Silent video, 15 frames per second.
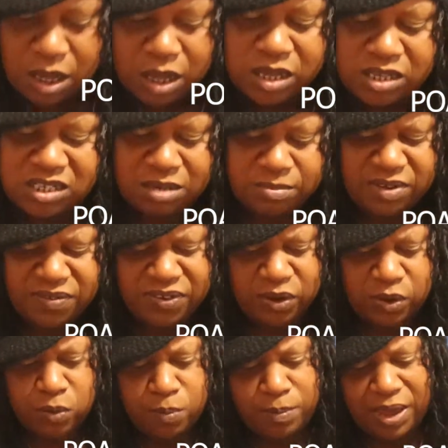Some of
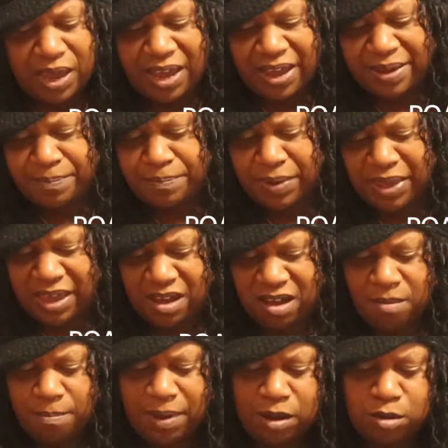you may be
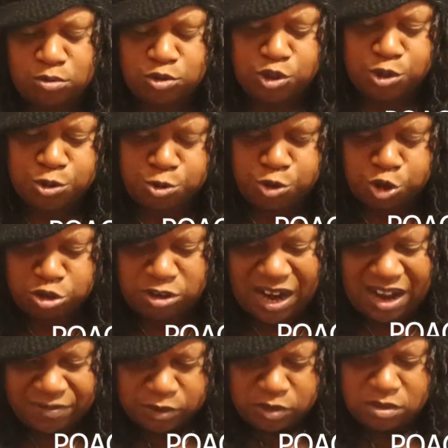about to
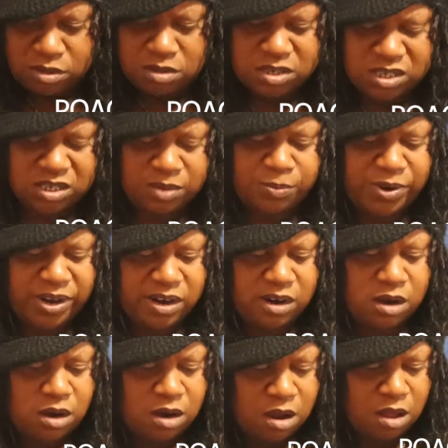travel
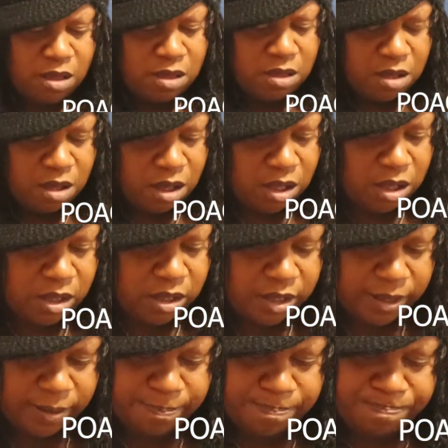somewhere.
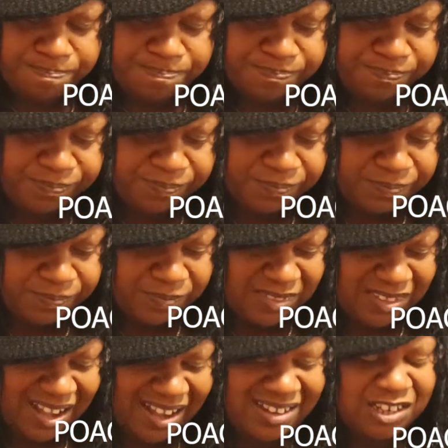I
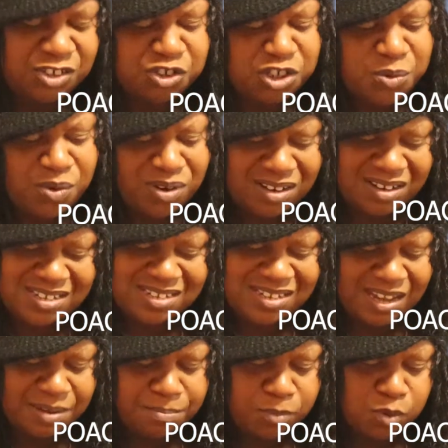initially wanted to
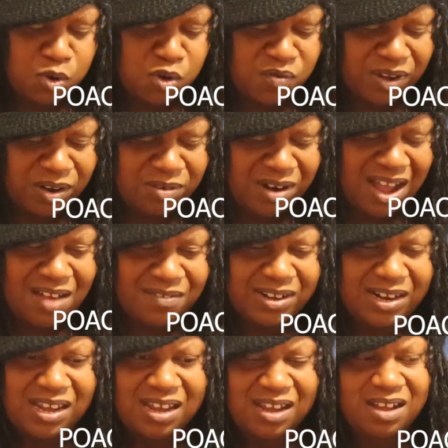say move. I don't have
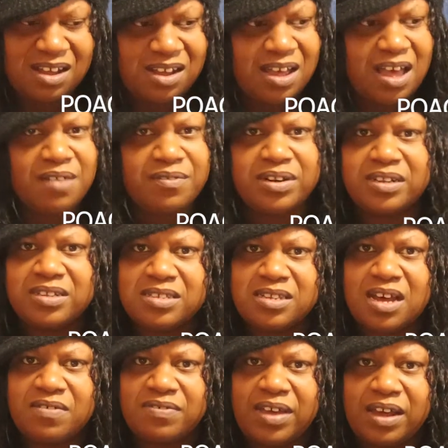any evidence
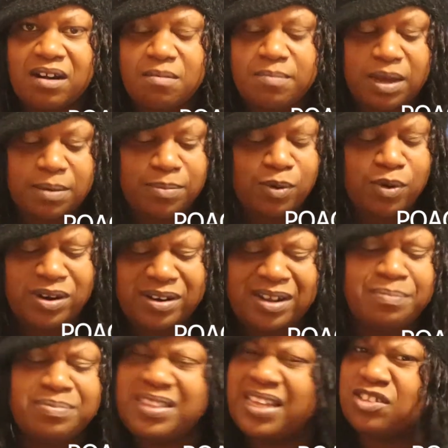of that on my board
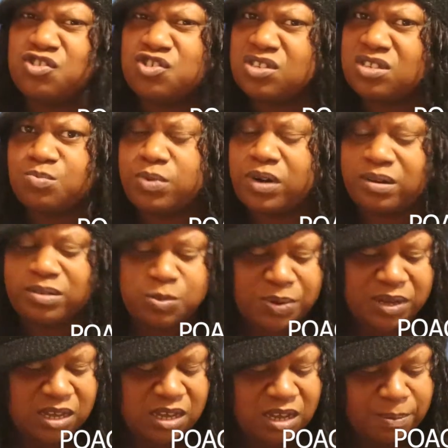yet, but that's just what I was
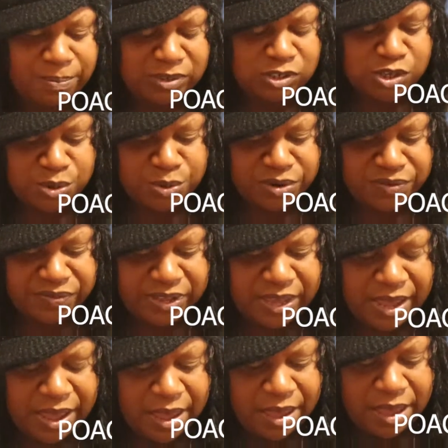picking up
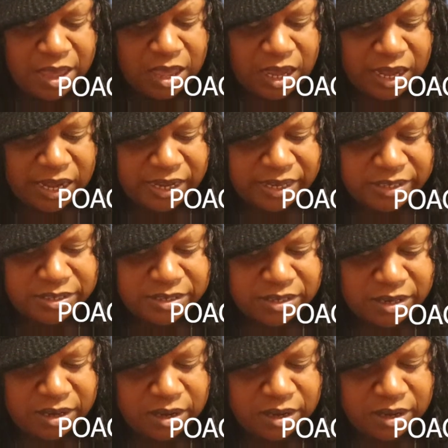intuitively. And